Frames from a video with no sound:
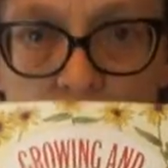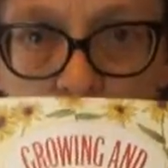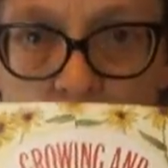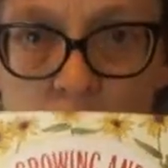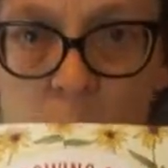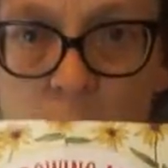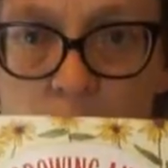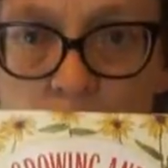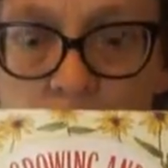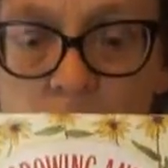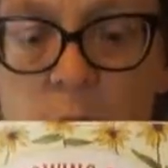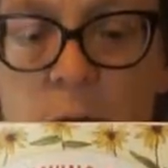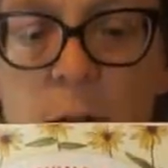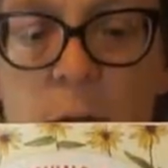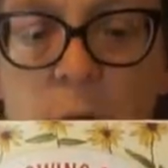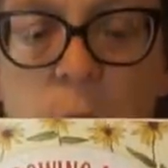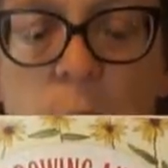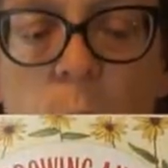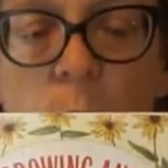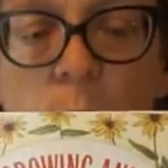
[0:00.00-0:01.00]
one of my
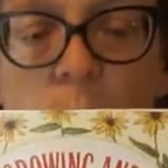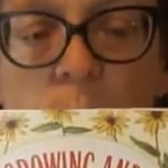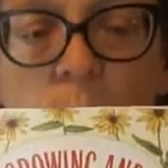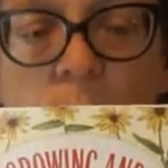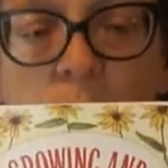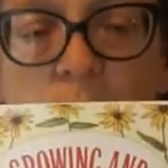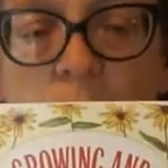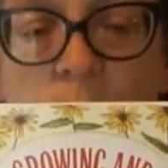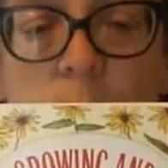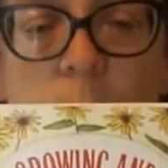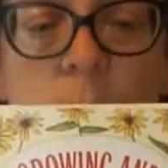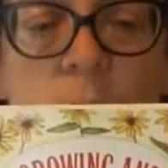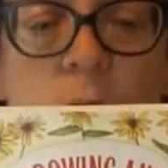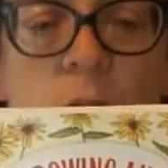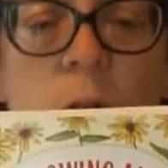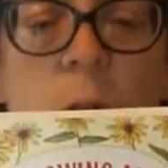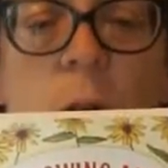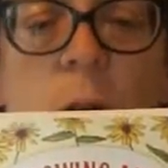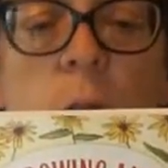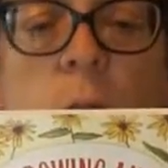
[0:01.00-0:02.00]
favorite wildflower books,
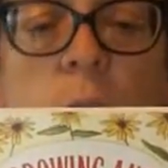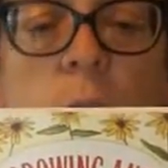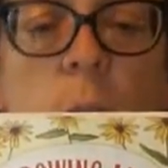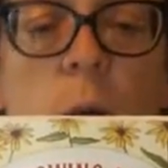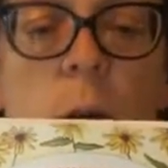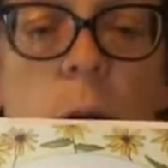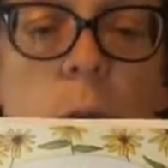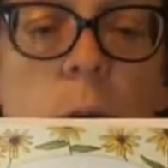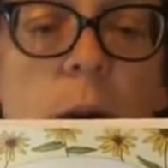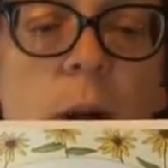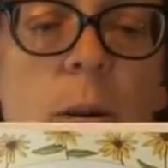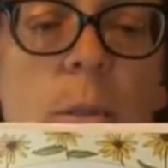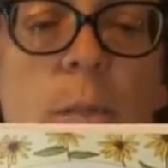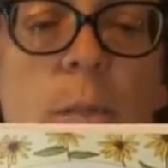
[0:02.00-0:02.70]
Growing and